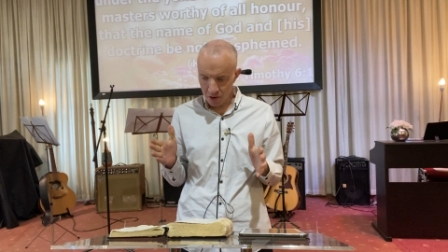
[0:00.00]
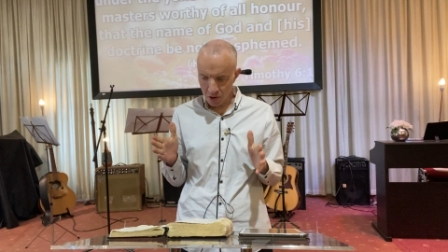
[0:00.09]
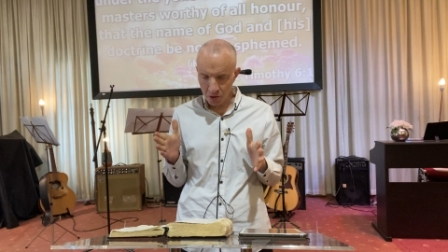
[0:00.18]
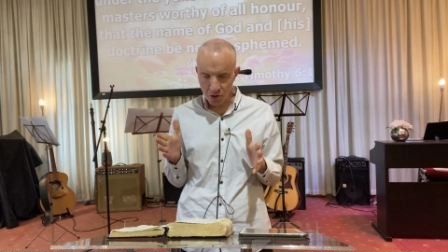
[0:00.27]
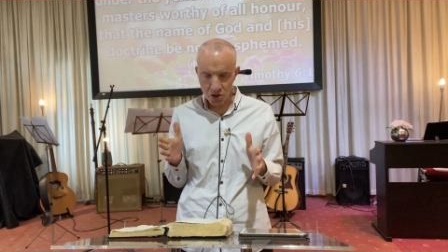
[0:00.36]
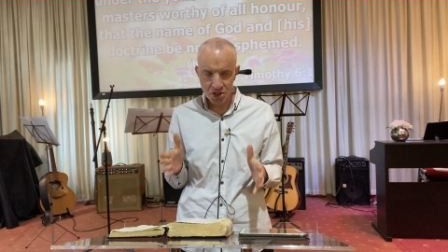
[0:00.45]

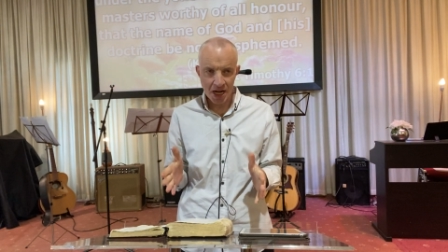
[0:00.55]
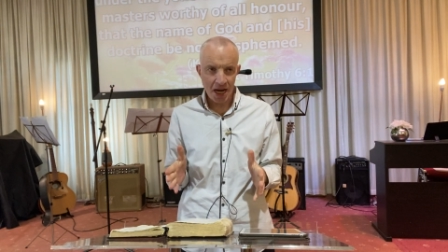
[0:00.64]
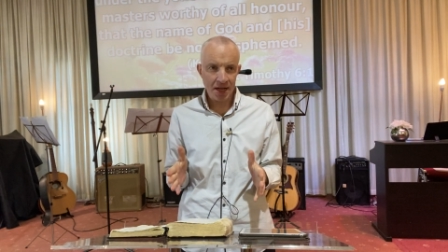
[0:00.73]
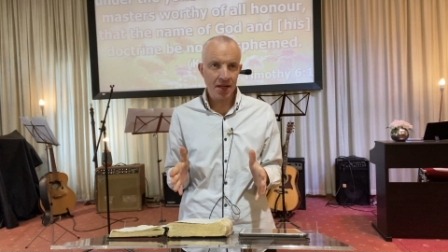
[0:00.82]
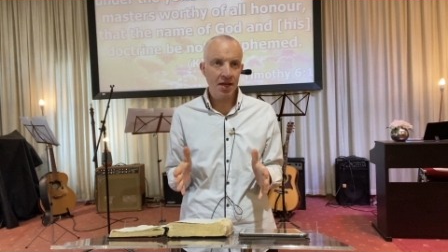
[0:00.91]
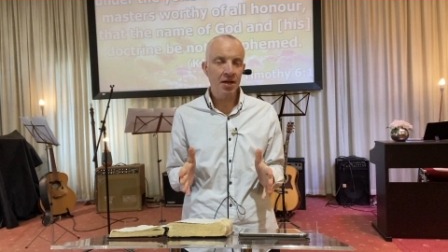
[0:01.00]

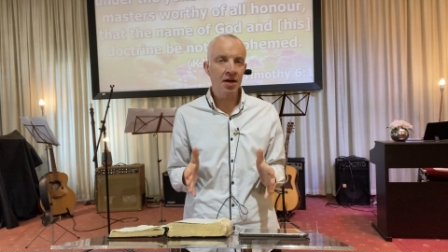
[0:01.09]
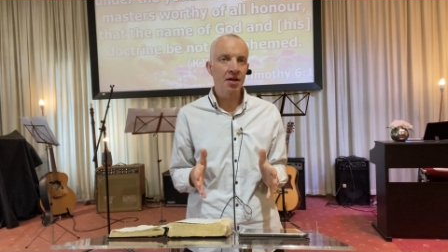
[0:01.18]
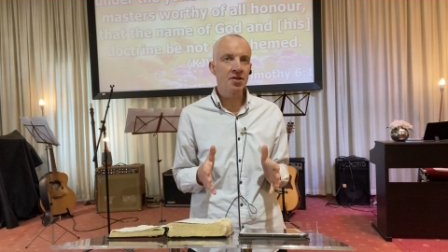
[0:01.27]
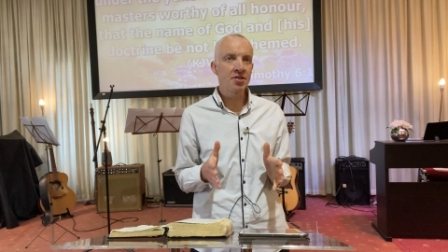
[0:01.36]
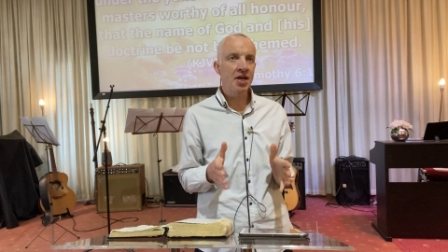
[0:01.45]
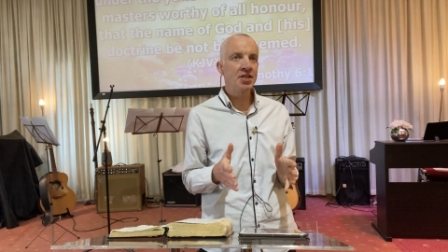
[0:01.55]
understanding and
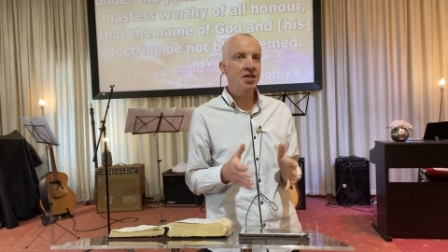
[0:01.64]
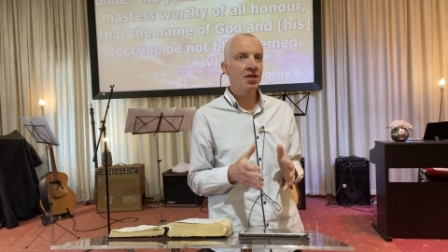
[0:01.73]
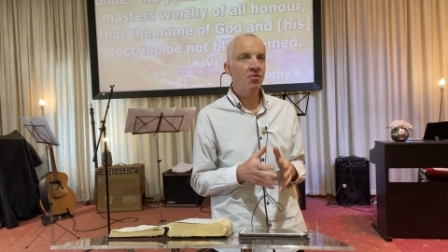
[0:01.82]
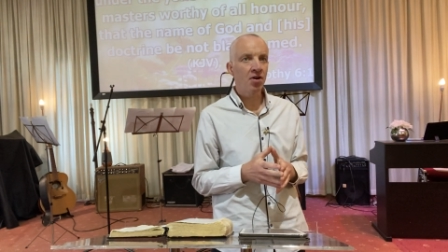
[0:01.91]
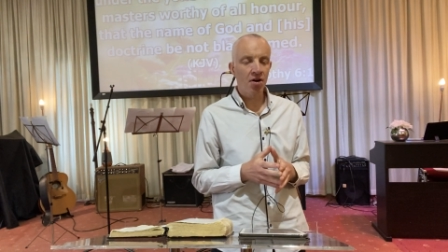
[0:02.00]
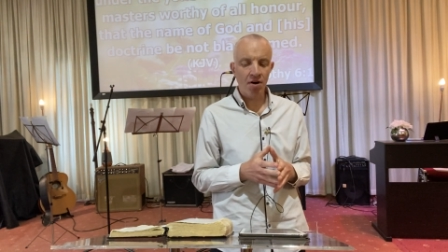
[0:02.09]
his teaching
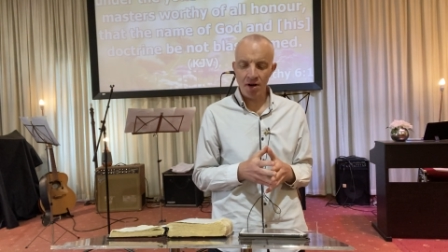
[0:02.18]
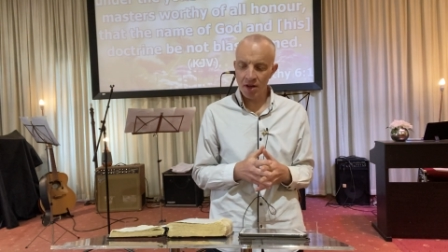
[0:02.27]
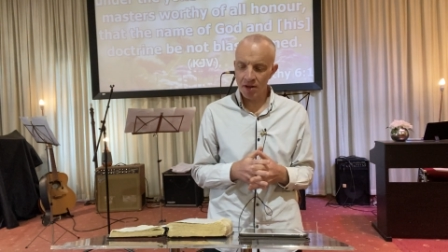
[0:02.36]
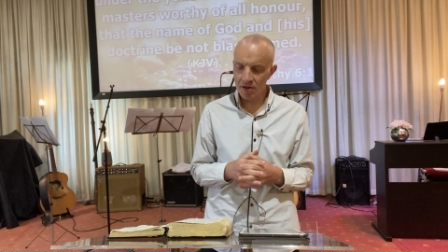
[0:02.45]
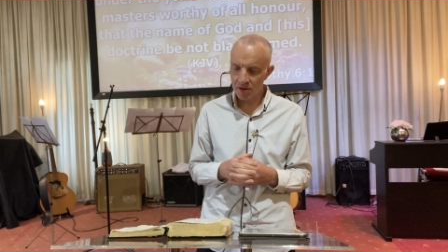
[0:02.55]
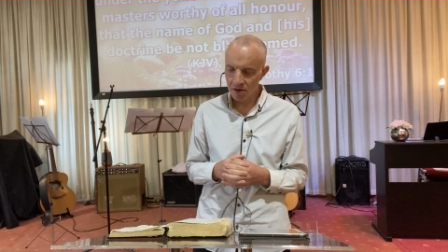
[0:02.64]

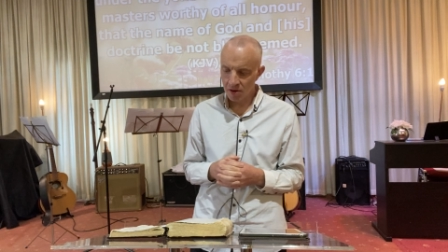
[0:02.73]
regarding